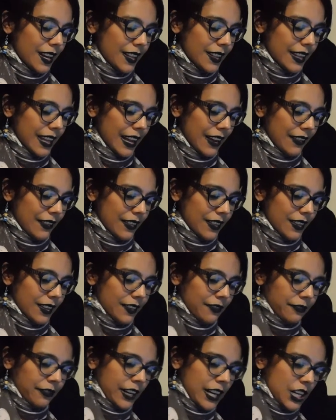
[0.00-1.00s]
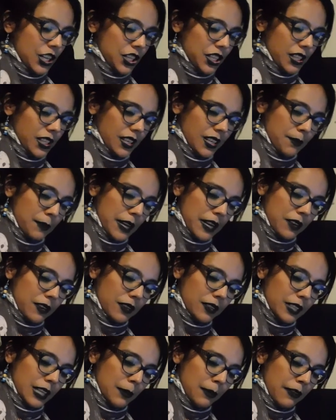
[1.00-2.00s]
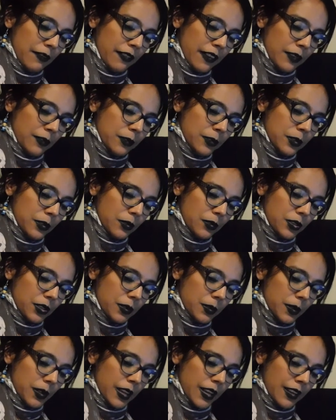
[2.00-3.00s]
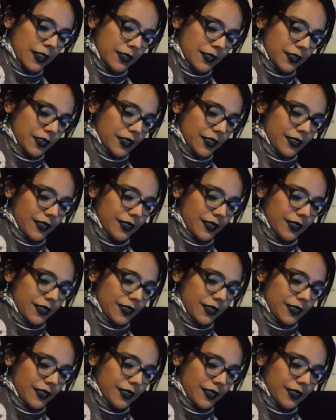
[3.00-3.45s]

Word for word: They have the French medical team found a solution to cancer,